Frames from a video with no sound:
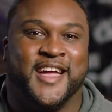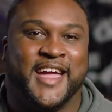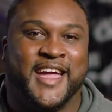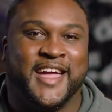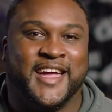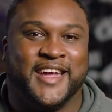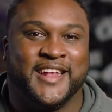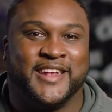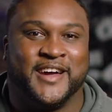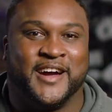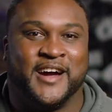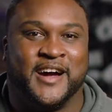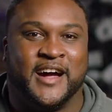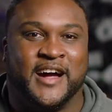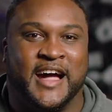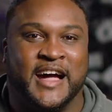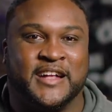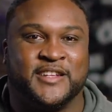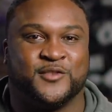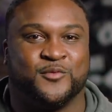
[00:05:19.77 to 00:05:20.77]
and
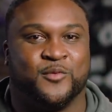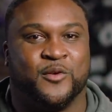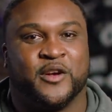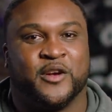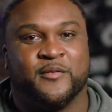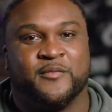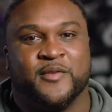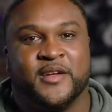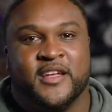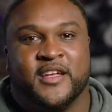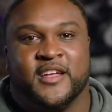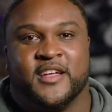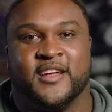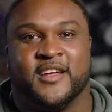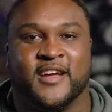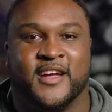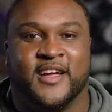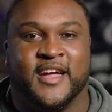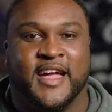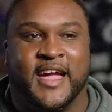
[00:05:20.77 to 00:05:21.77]
uh, I just want to be
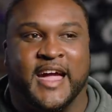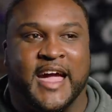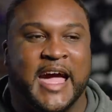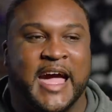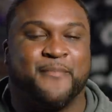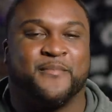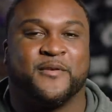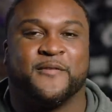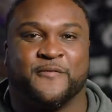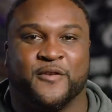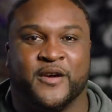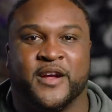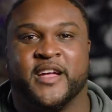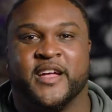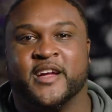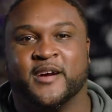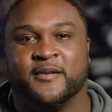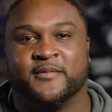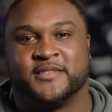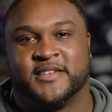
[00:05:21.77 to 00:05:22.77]
happy for
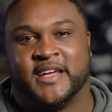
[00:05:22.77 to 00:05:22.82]
him